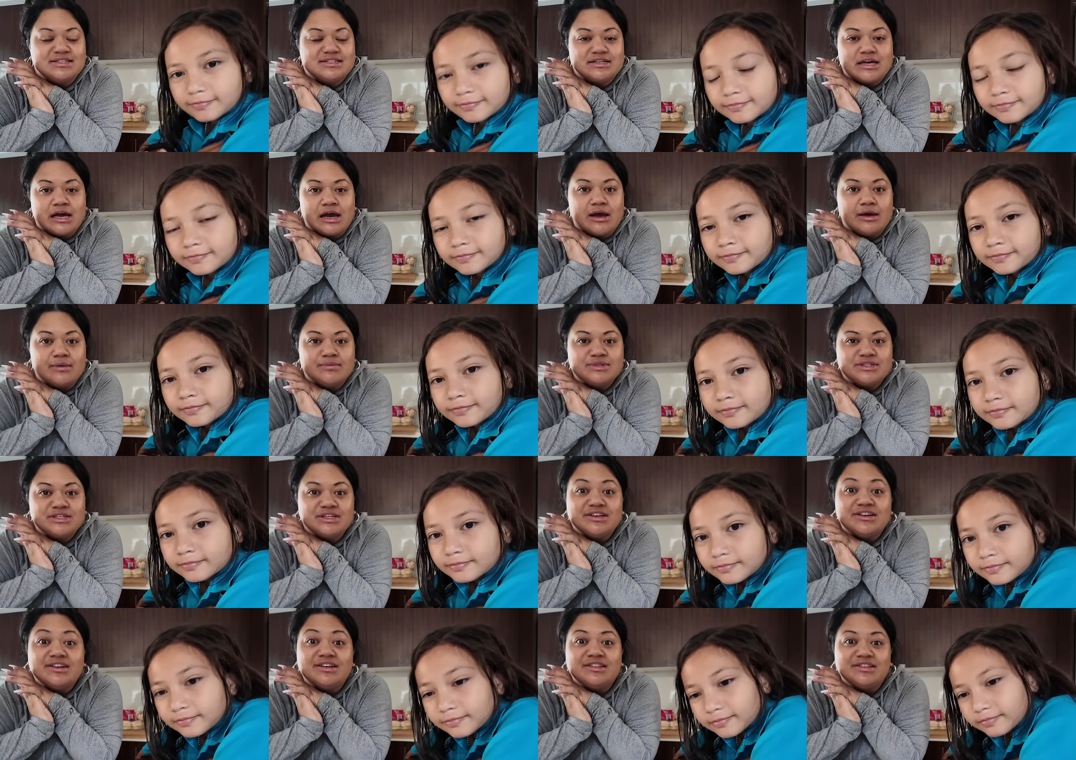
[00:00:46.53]
Speaker 1: the
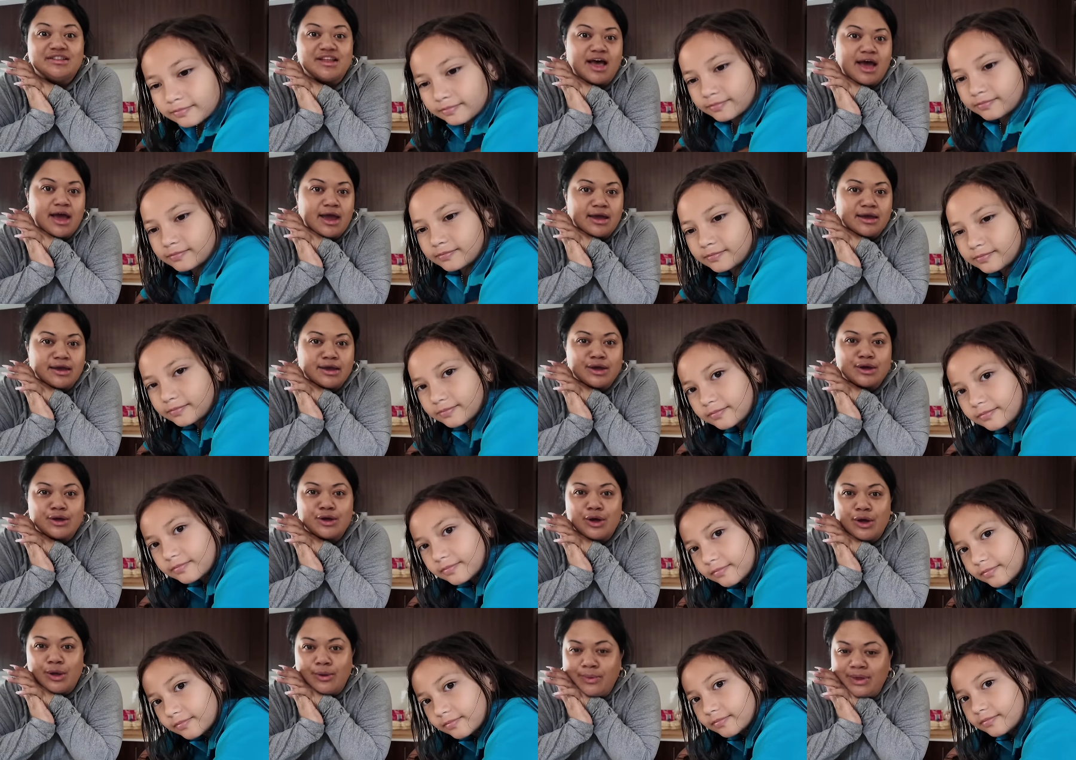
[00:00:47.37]
time to like,
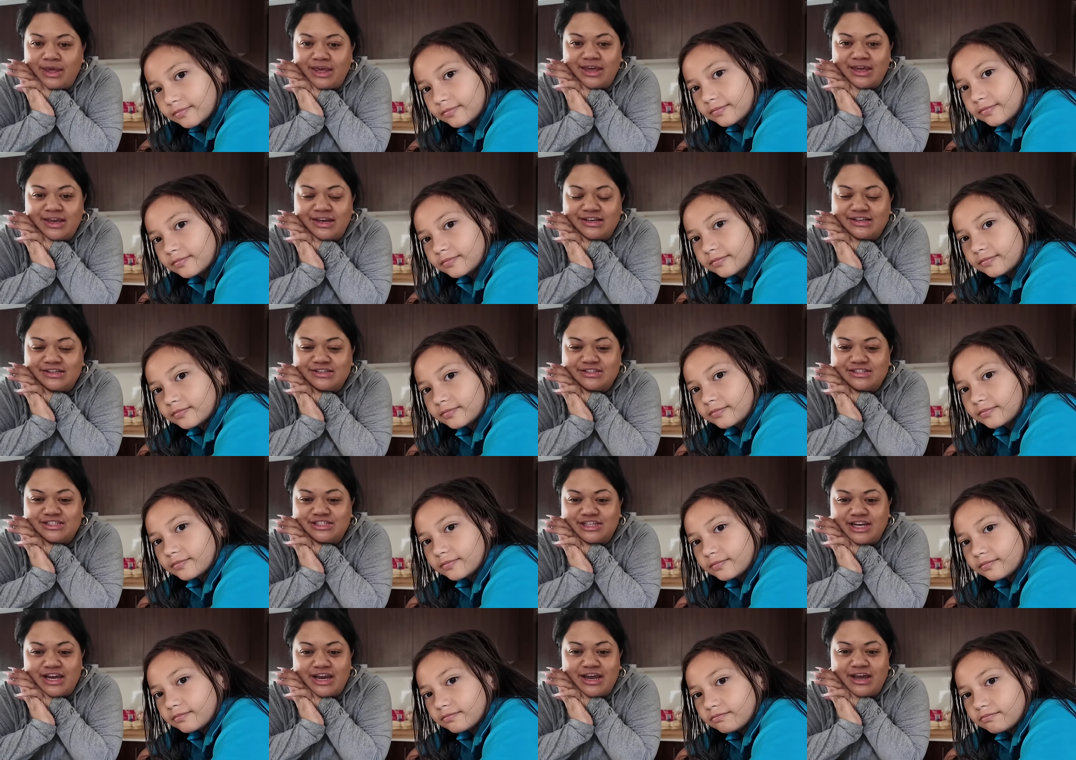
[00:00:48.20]

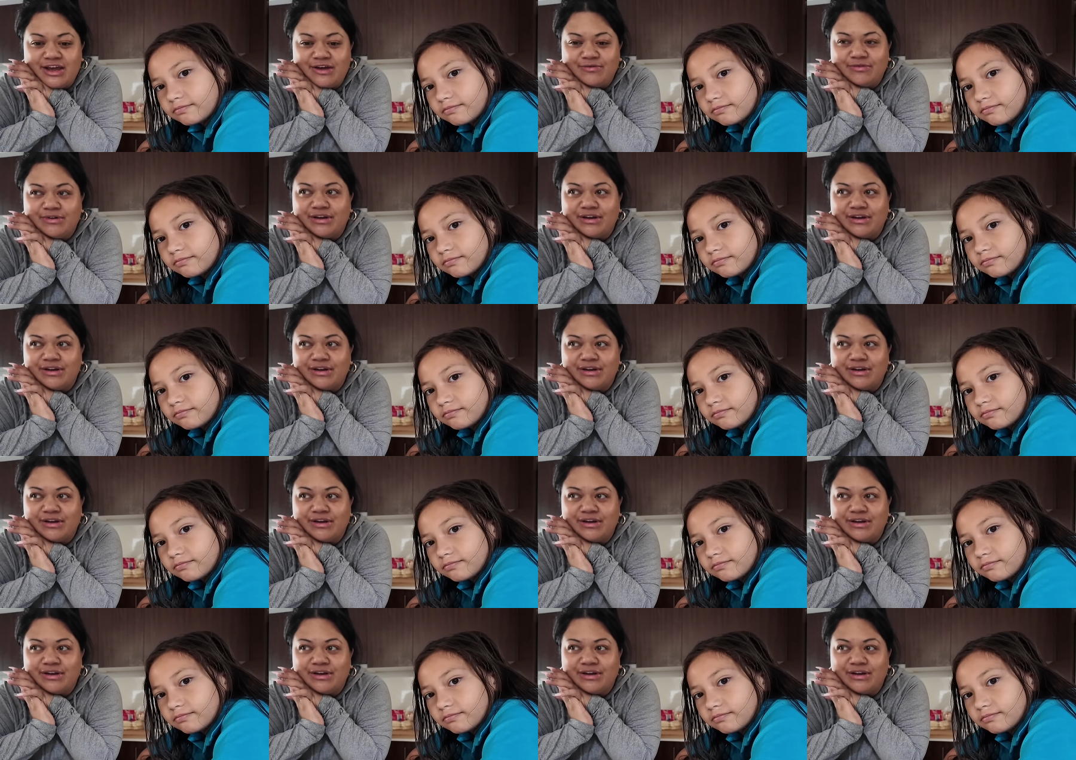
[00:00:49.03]
comment, share,